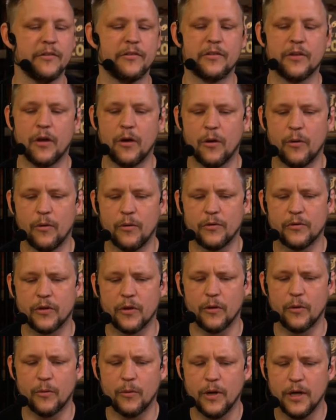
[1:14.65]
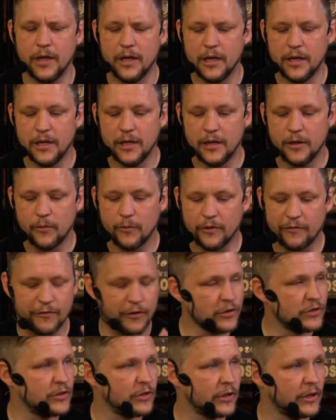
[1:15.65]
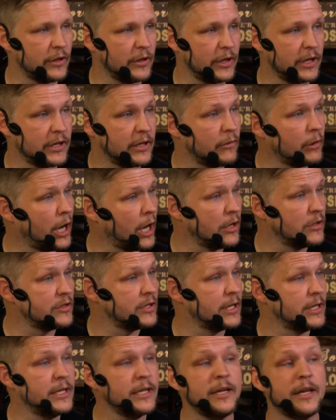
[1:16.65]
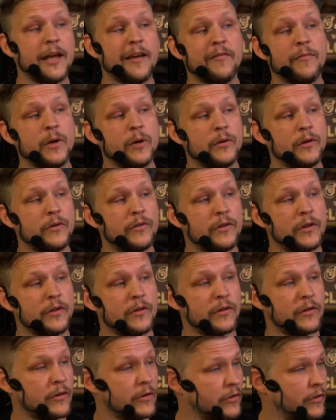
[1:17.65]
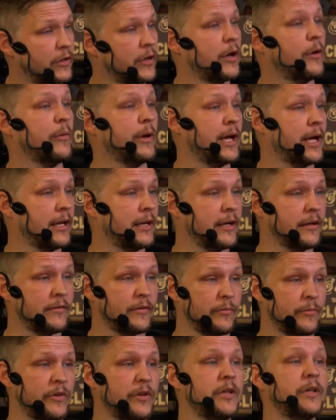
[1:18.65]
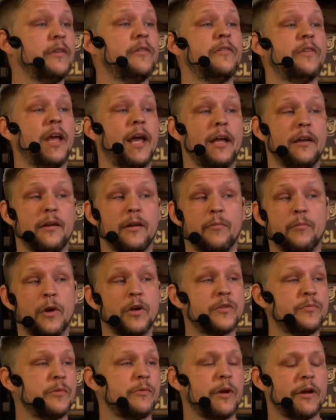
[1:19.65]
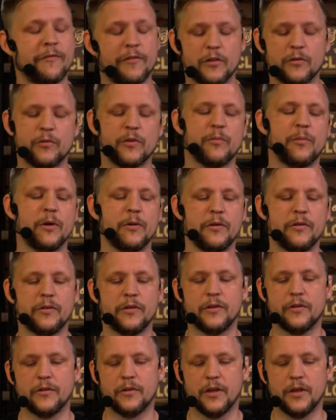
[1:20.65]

So we first took a look at the guns that didn't have bonuses, because you know we had SMGs and marksman rifles with bonuses.